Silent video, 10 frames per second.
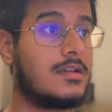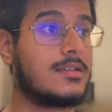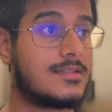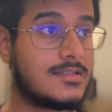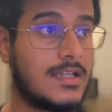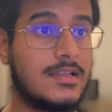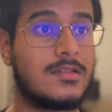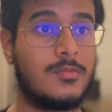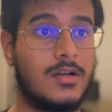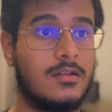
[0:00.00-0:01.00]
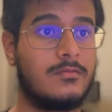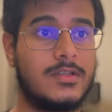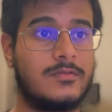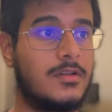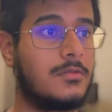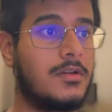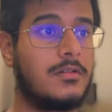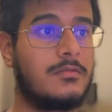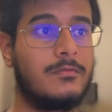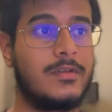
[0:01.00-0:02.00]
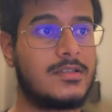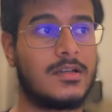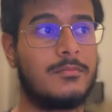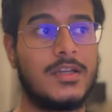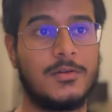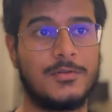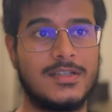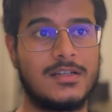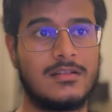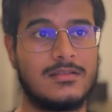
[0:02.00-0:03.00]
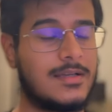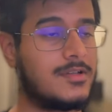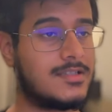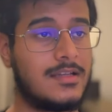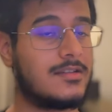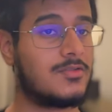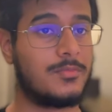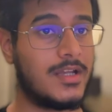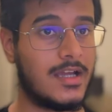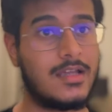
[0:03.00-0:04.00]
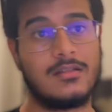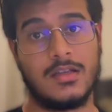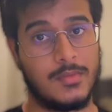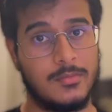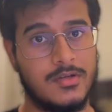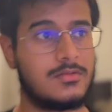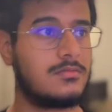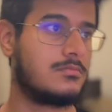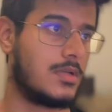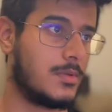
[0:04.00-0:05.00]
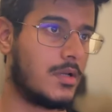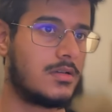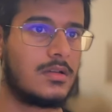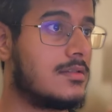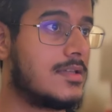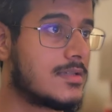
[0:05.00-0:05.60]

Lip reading: a stealth model, which we don't know which company owns it. Some are saying it's OpenAI. It may be true, maybe not. This